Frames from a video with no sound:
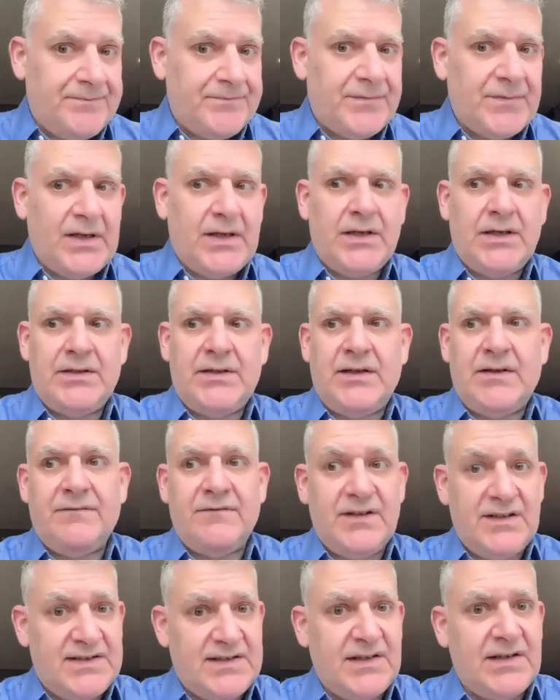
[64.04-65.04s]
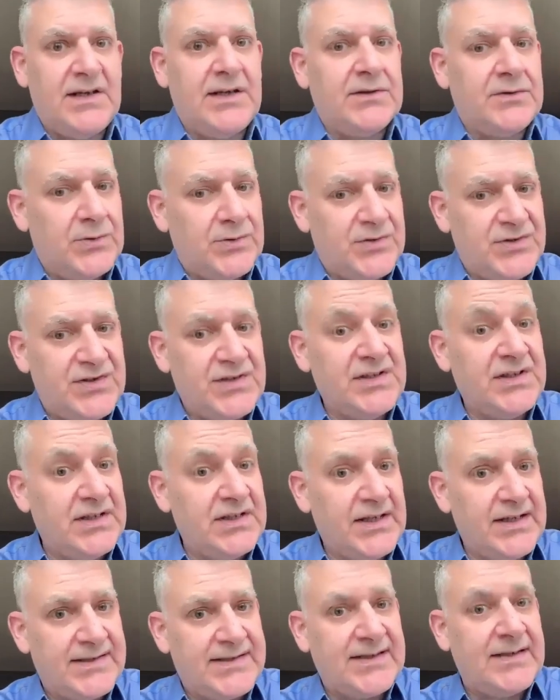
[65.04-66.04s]
The investigators
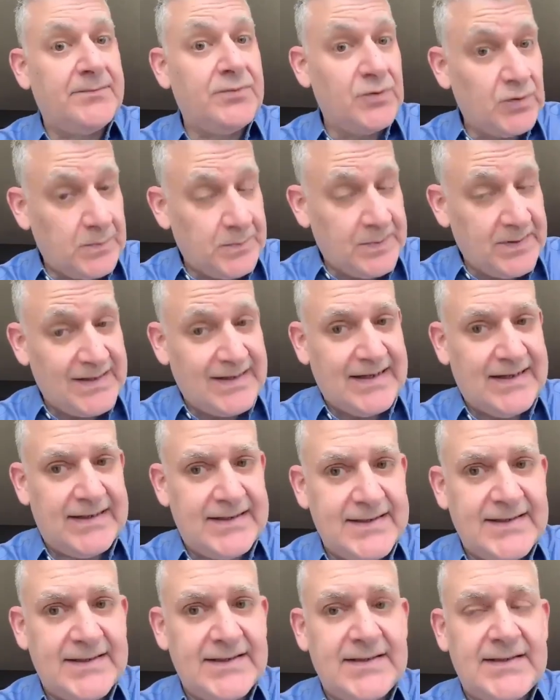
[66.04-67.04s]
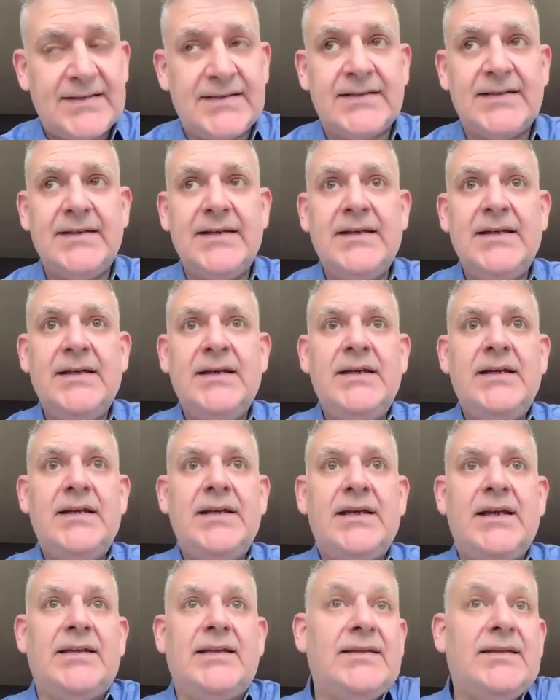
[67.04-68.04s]
did a subgroup analysis,
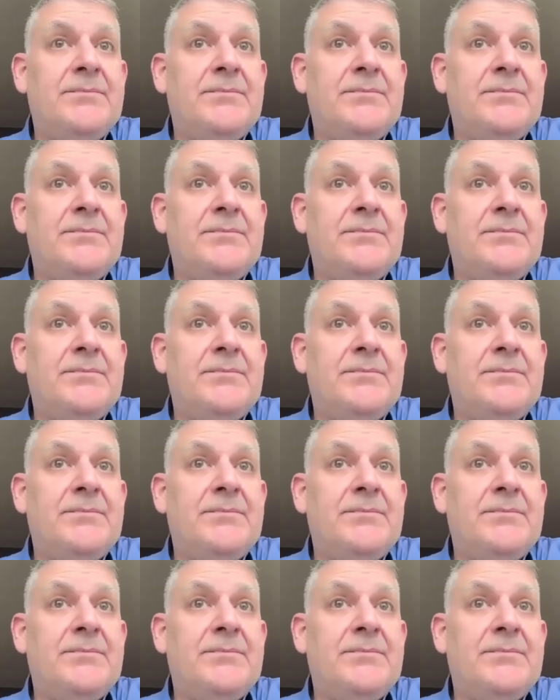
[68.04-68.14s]
and the